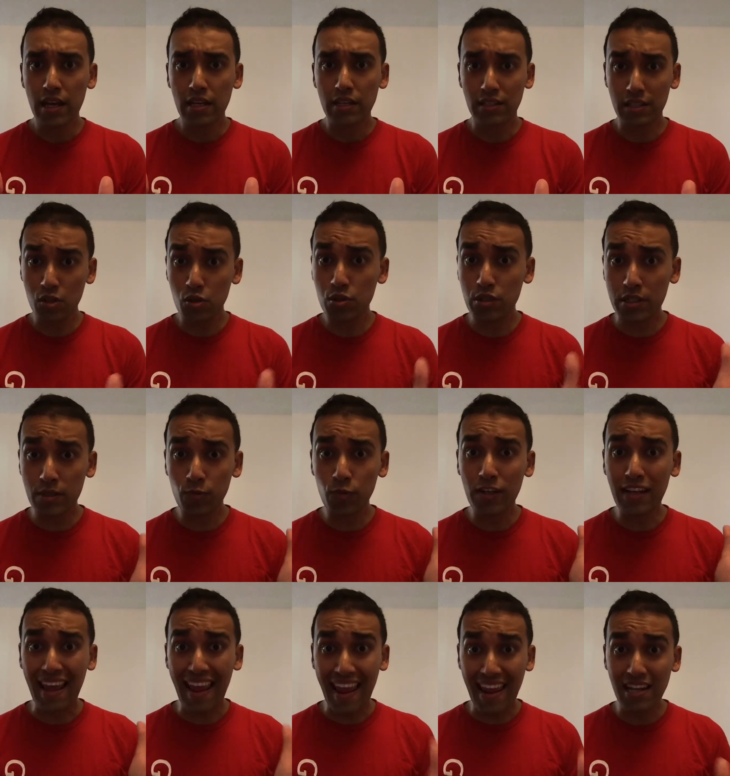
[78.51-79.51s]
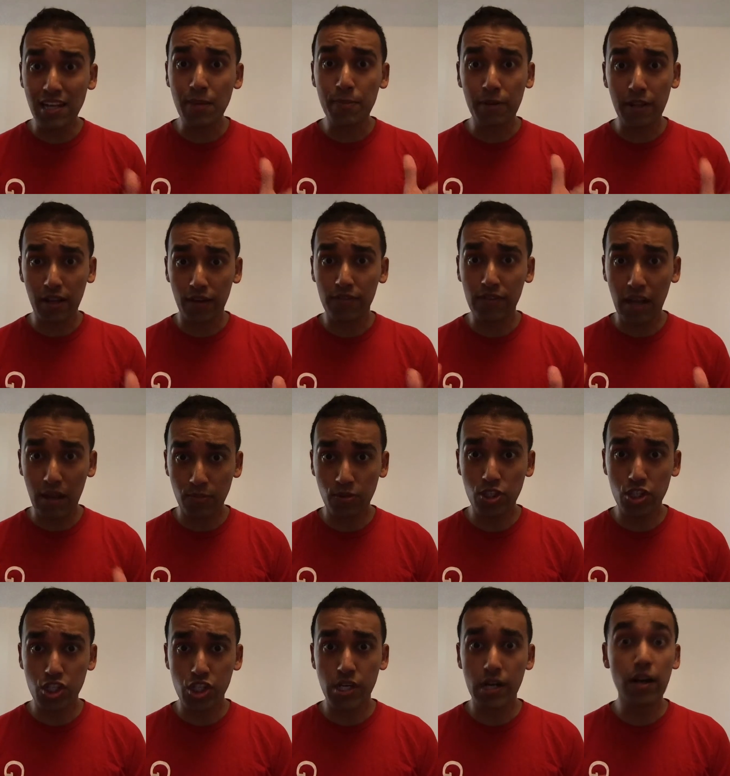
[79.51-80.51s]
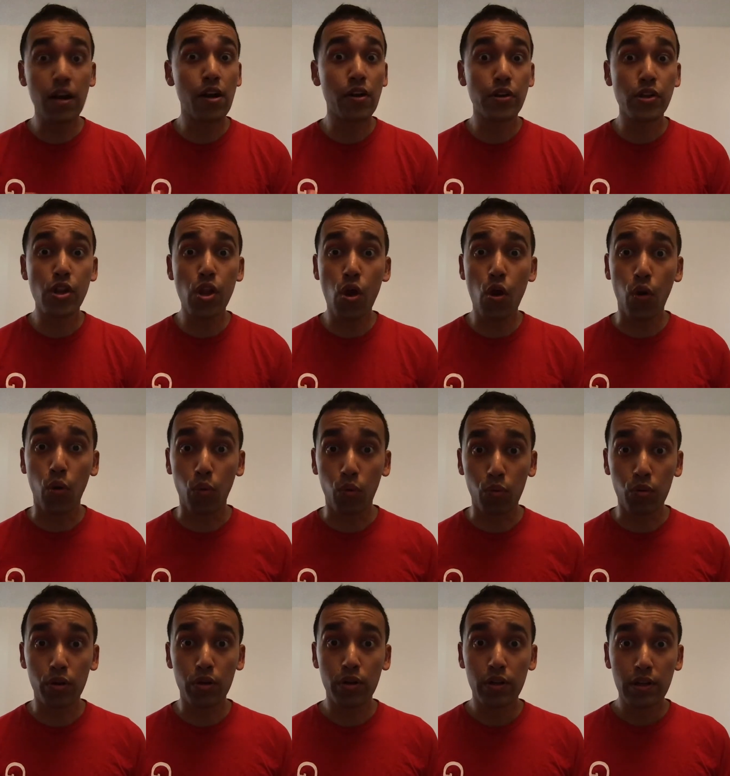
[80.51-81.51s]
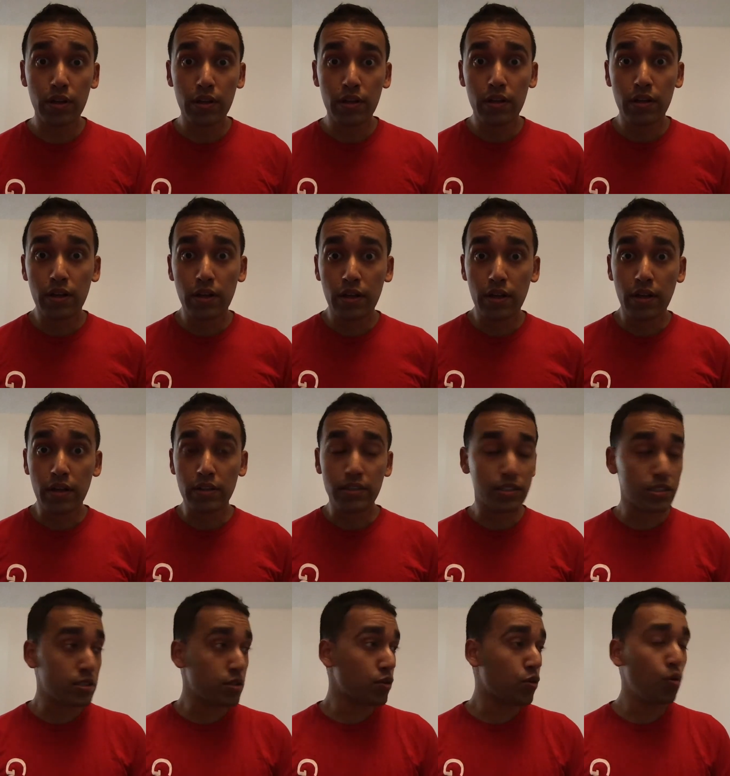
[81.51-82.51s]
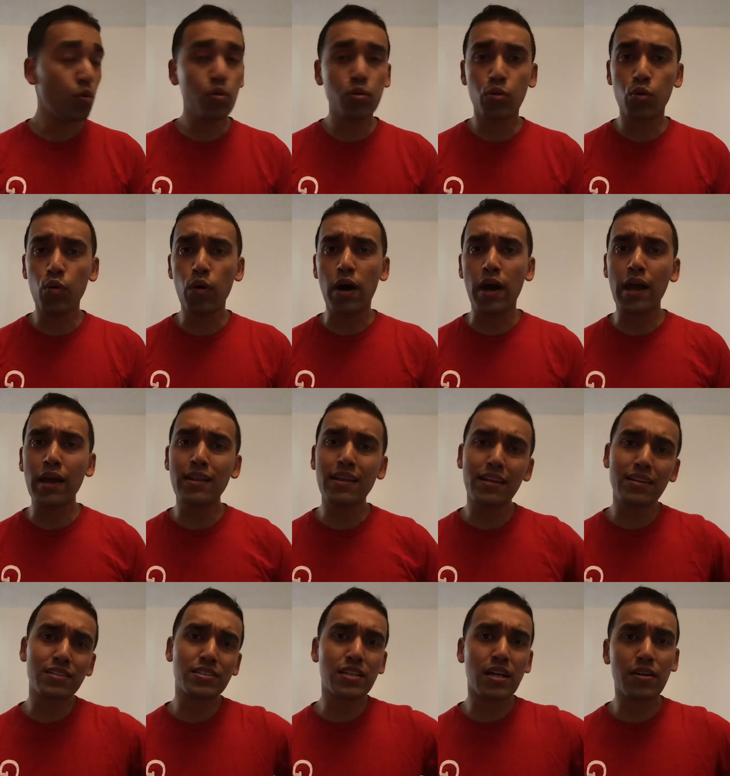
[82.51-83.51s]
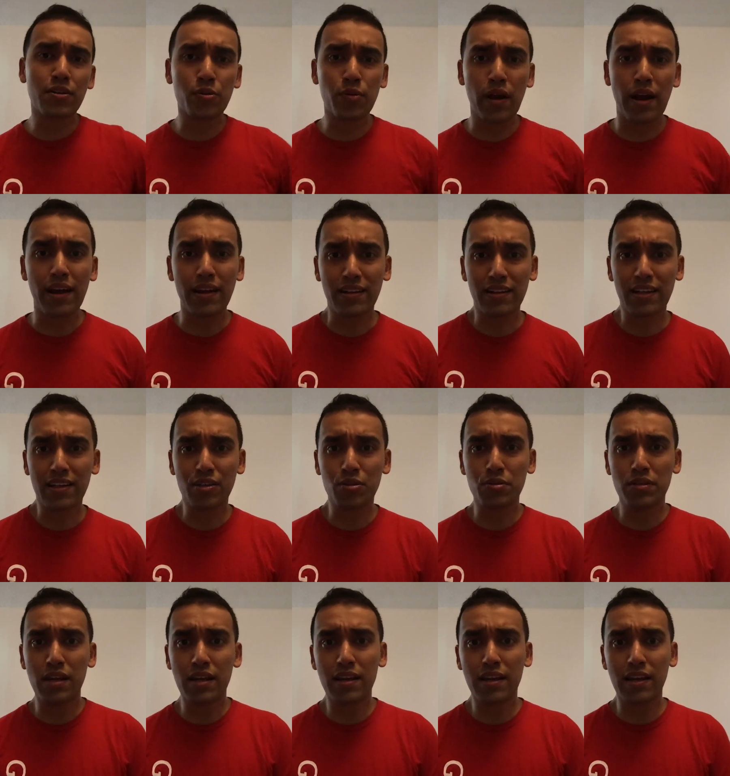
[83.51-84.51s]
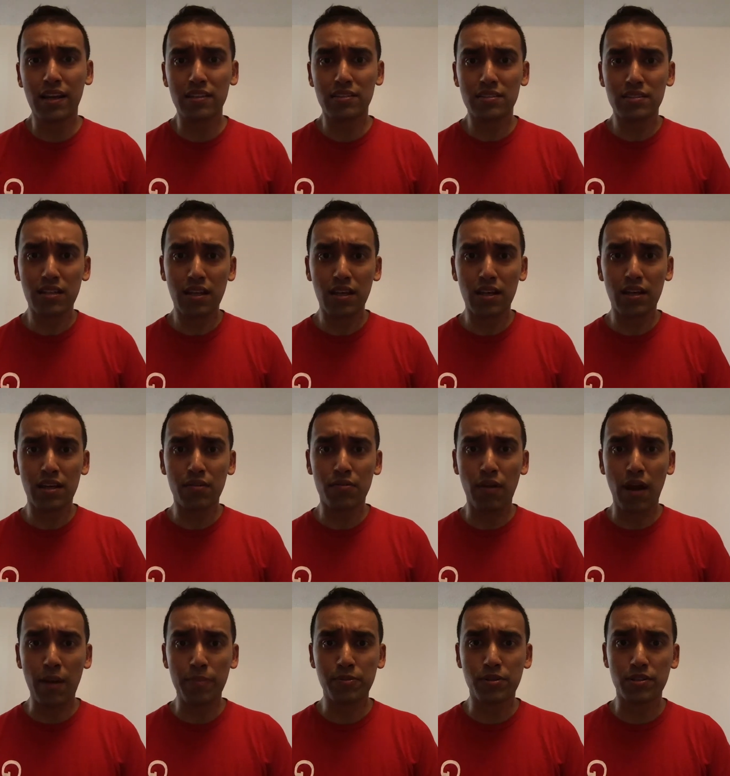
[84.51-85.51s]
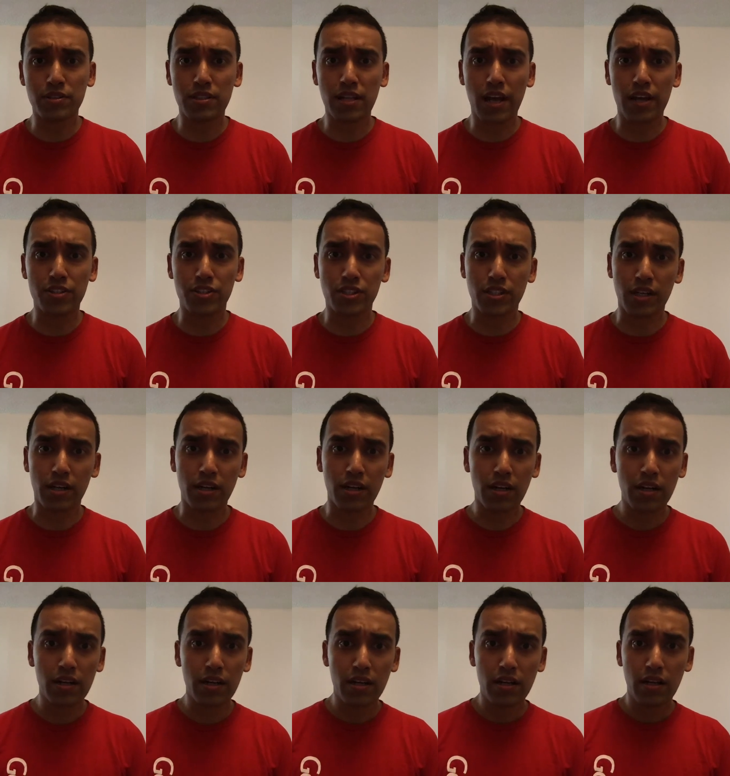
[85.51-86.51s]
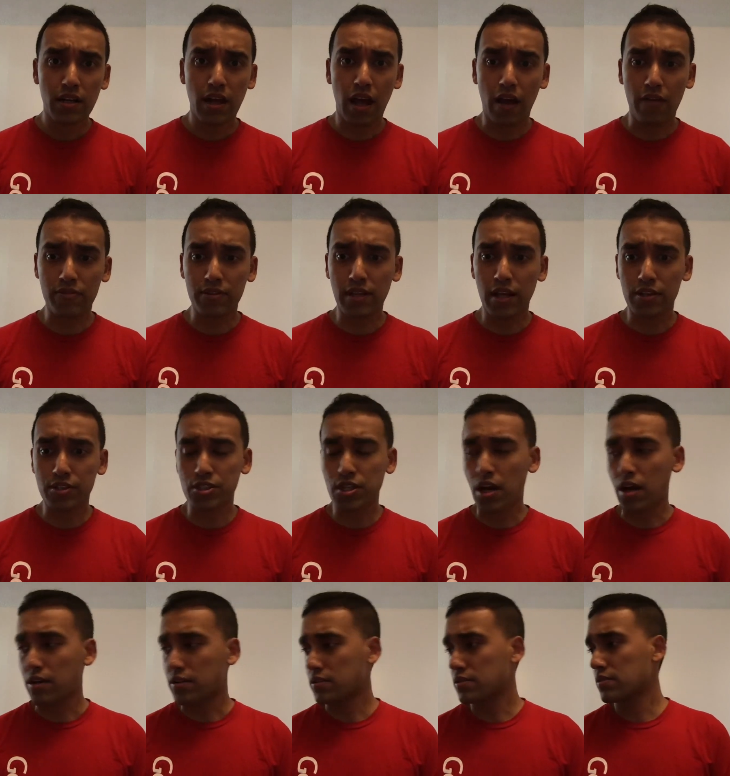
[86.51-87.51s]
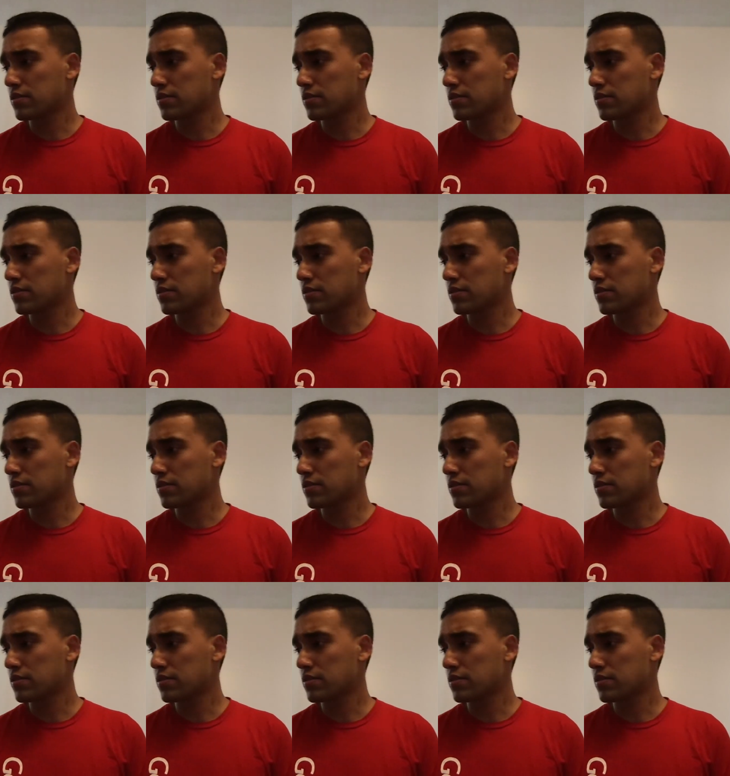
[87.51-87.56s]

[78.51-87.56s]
Did your team win any playoff game this year? No. Go, go ahead and start crying like you did against the uh, Raptors last year. After that shot.